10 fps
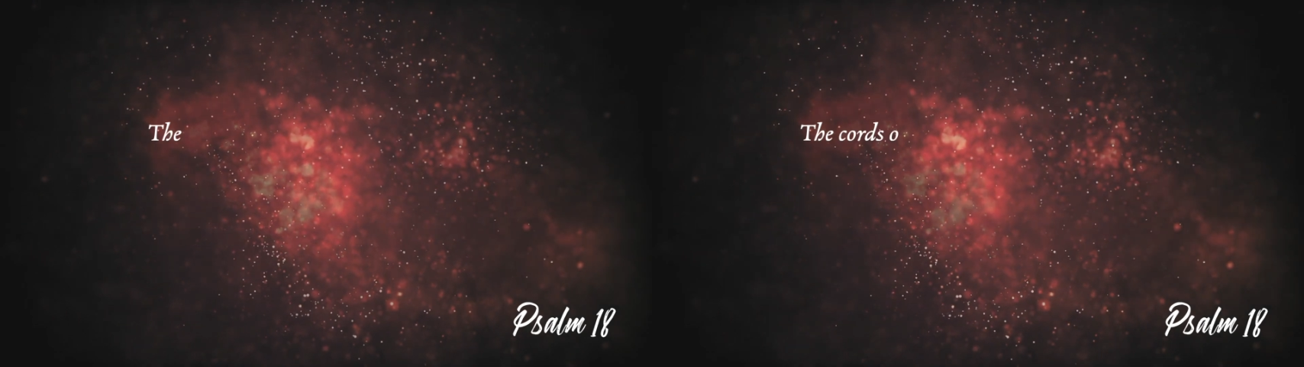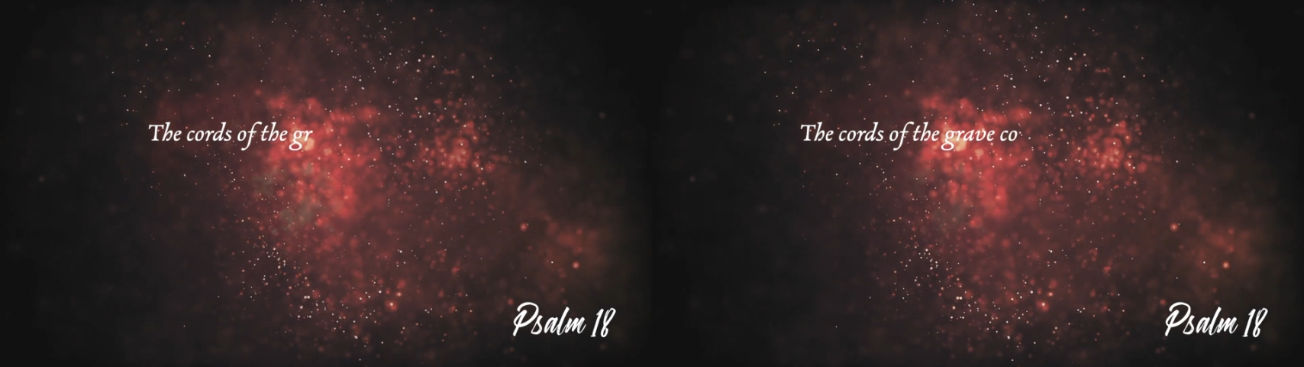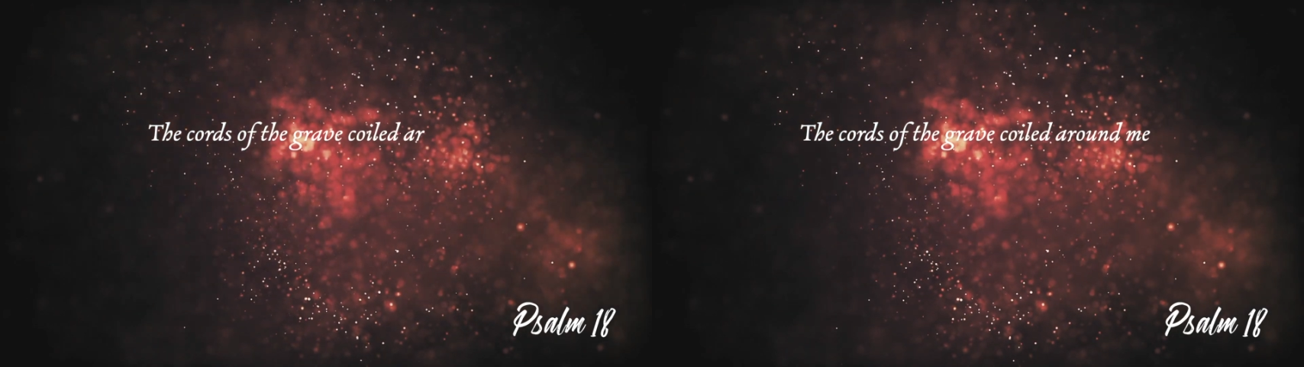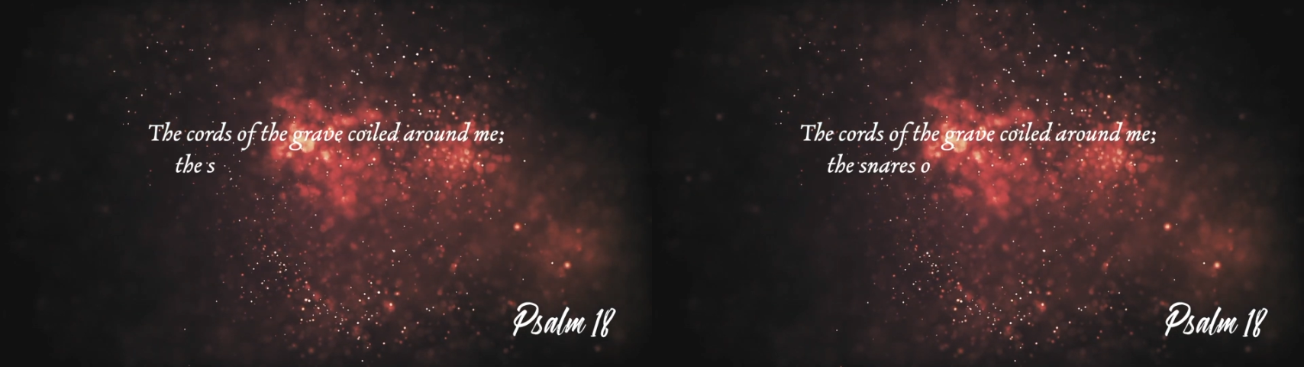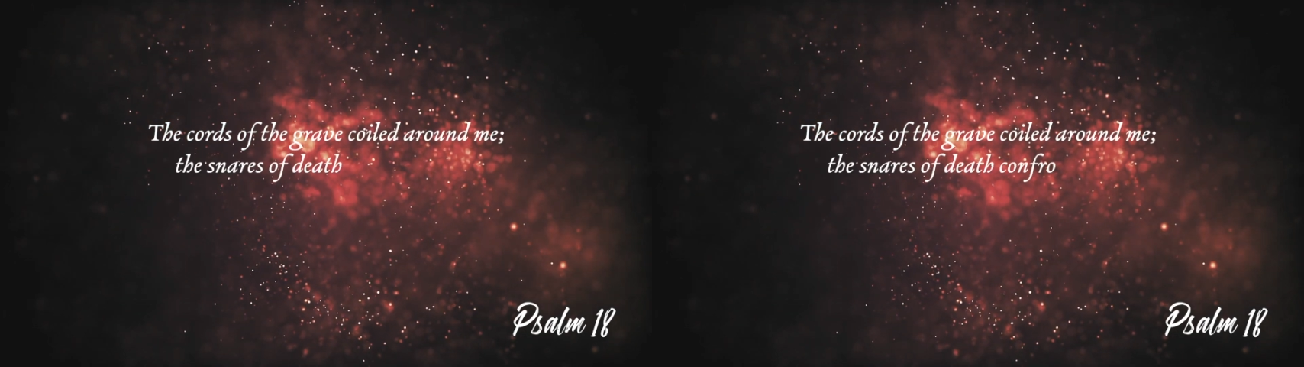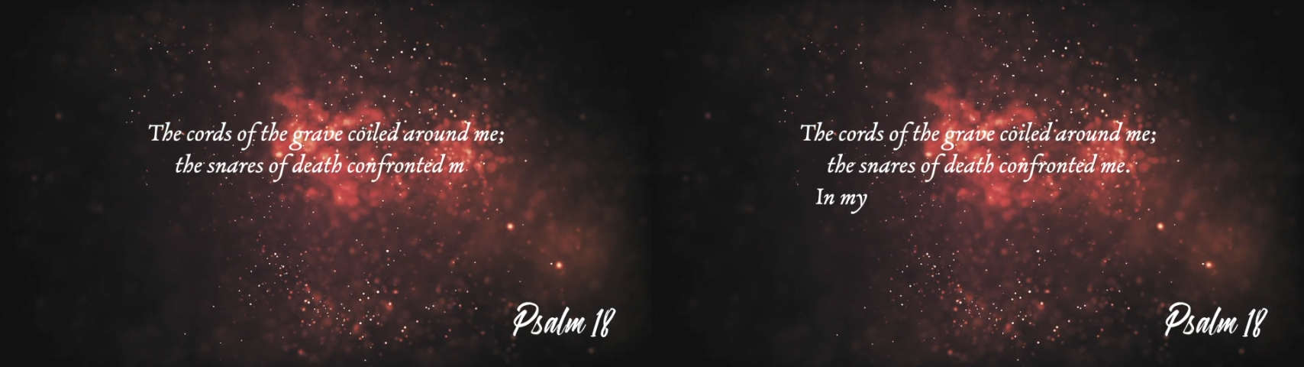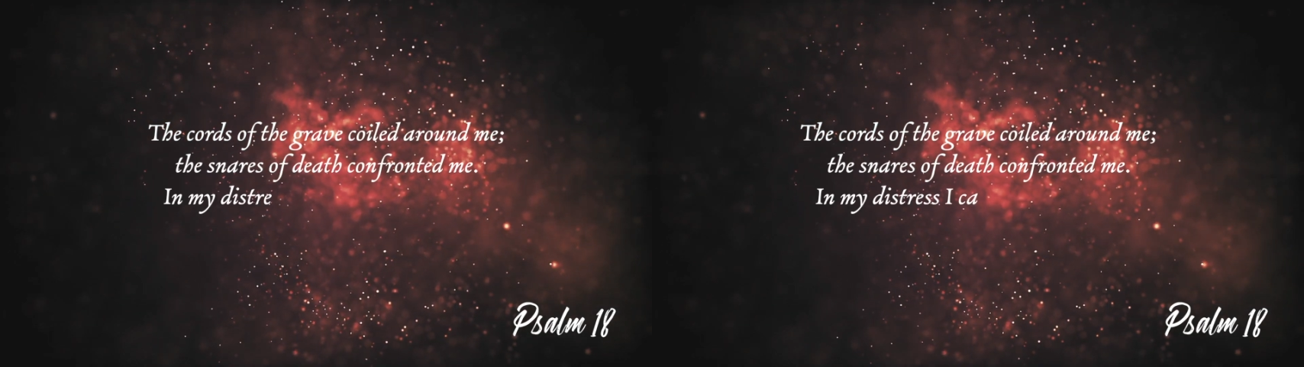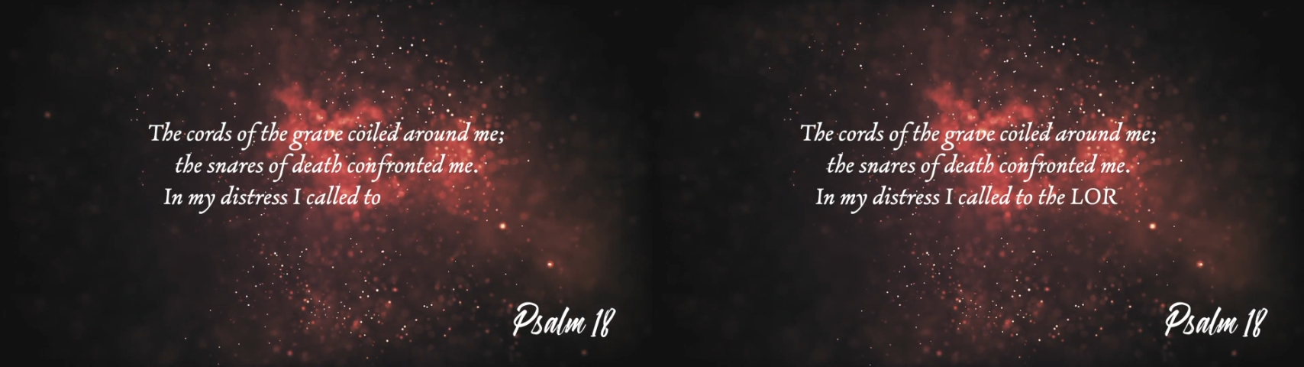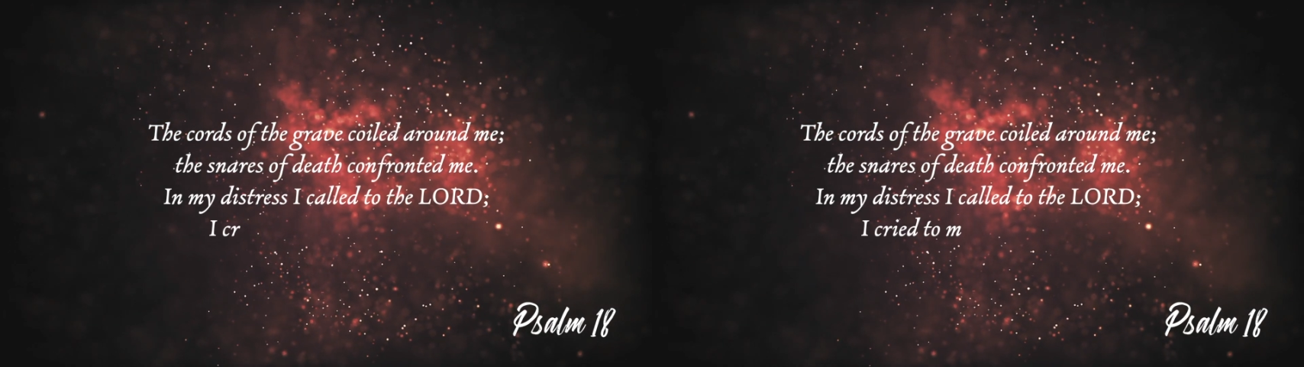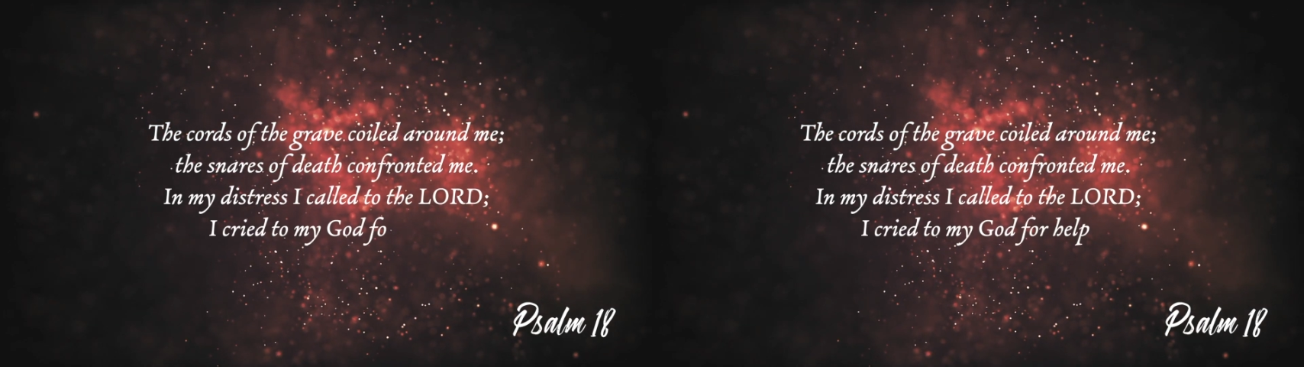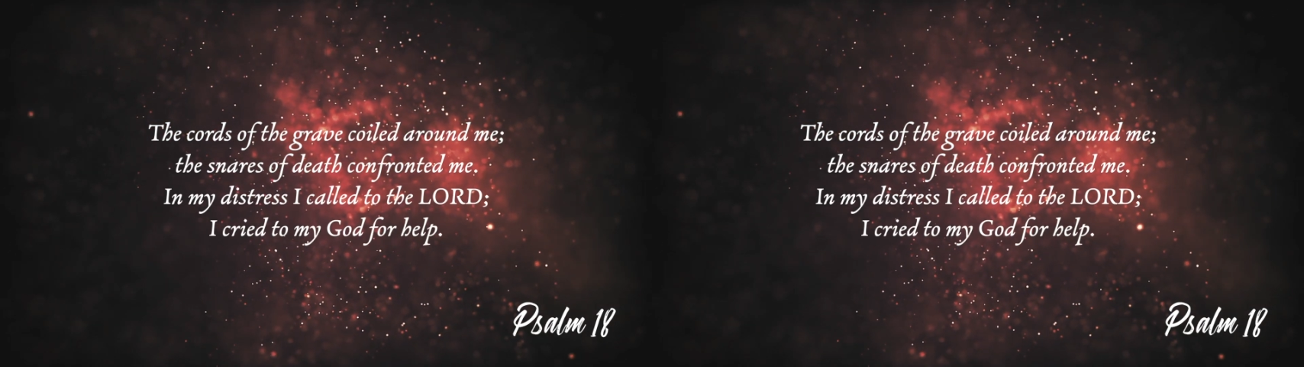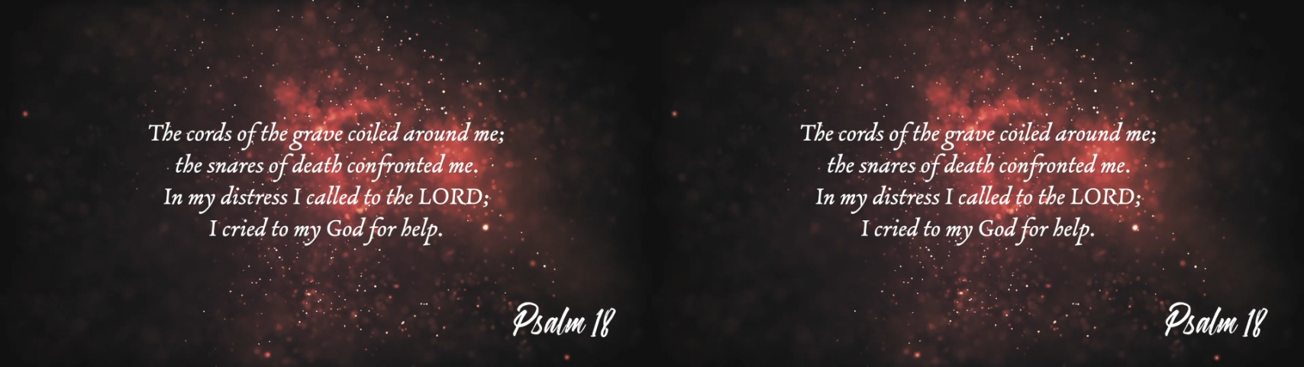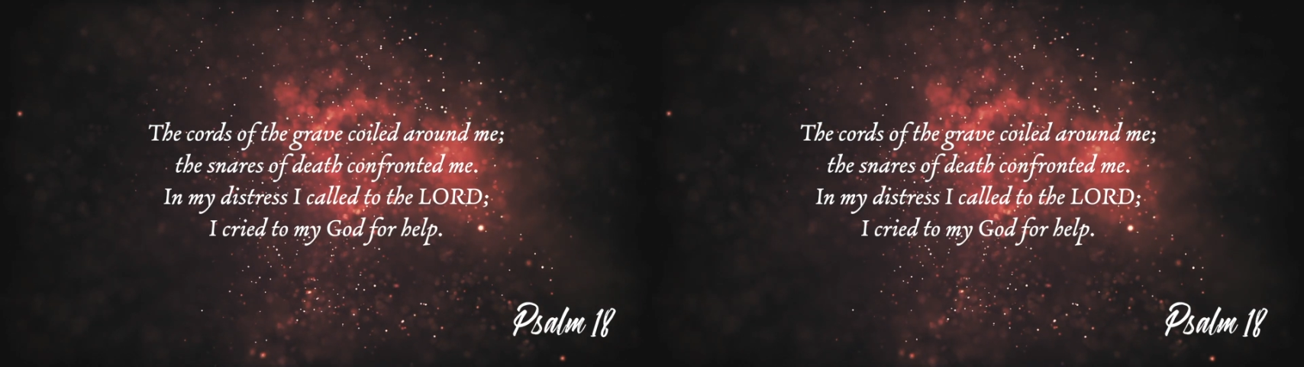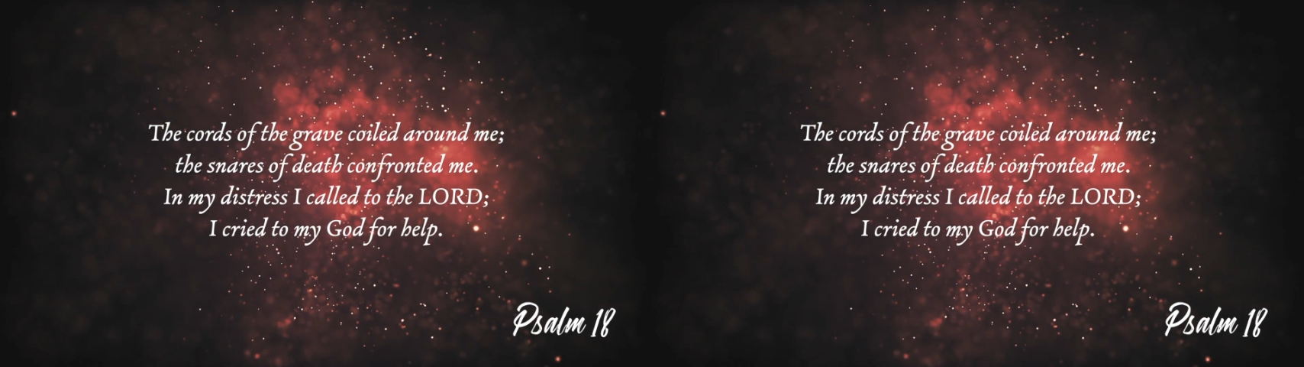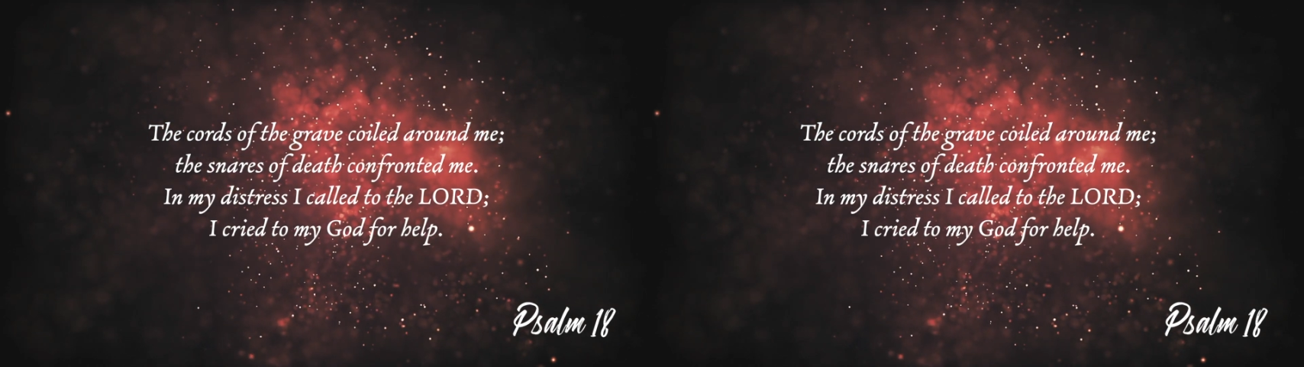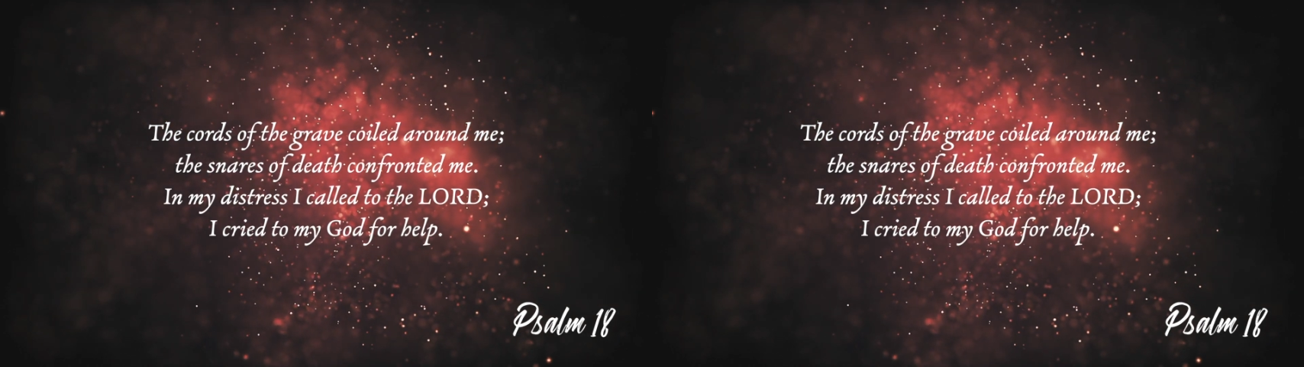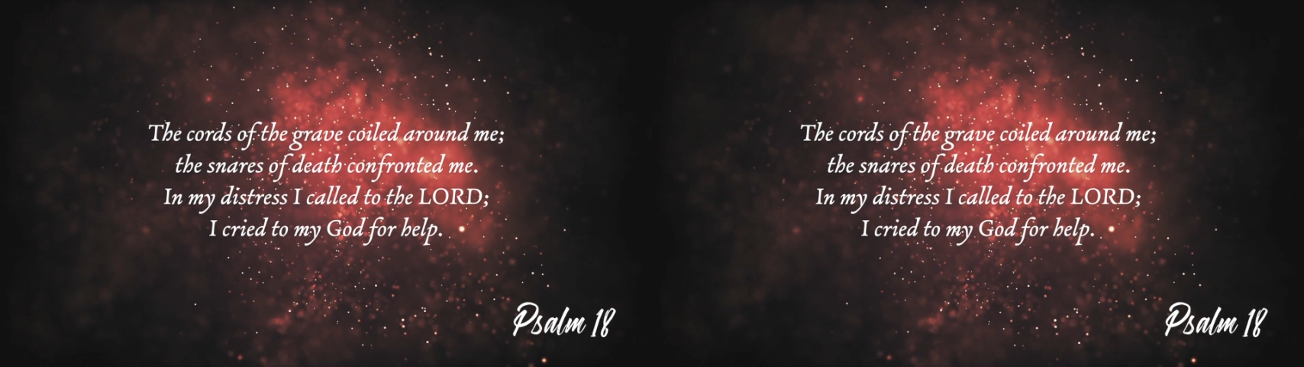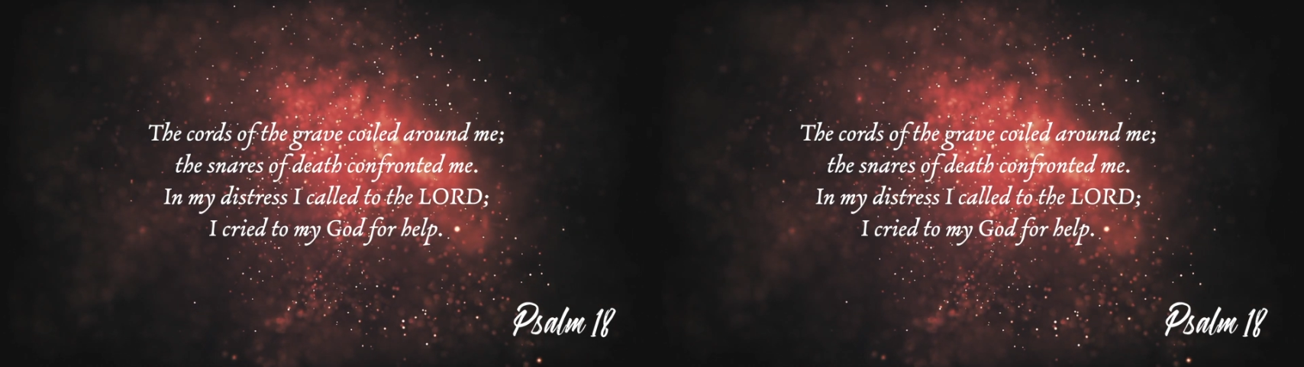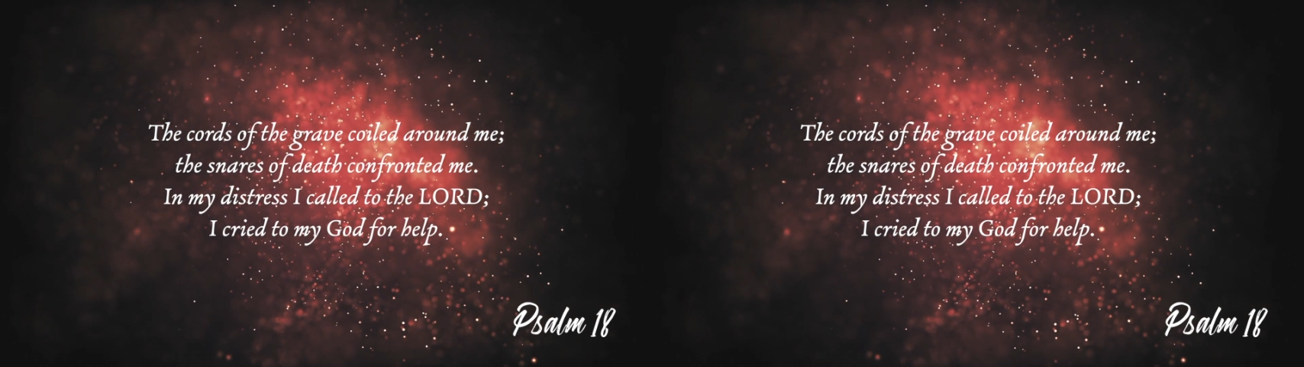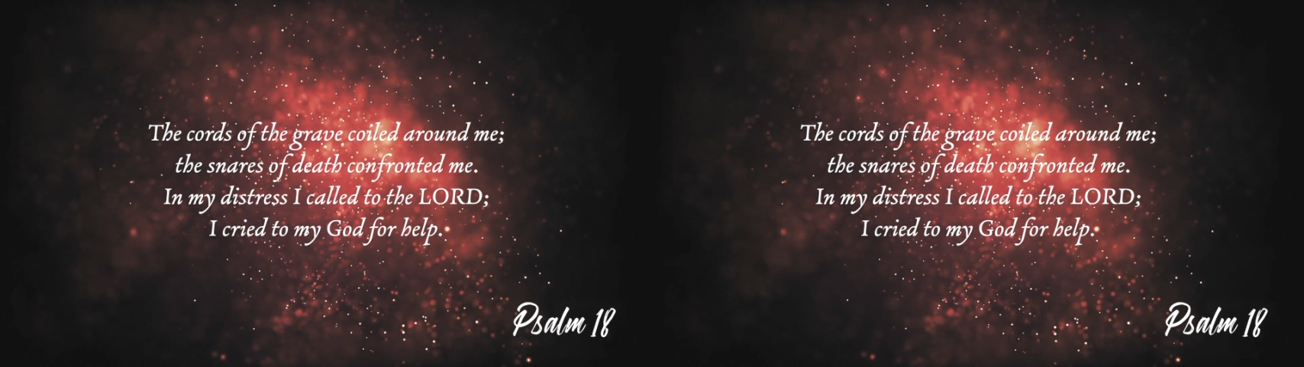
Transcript: (no speaker visible)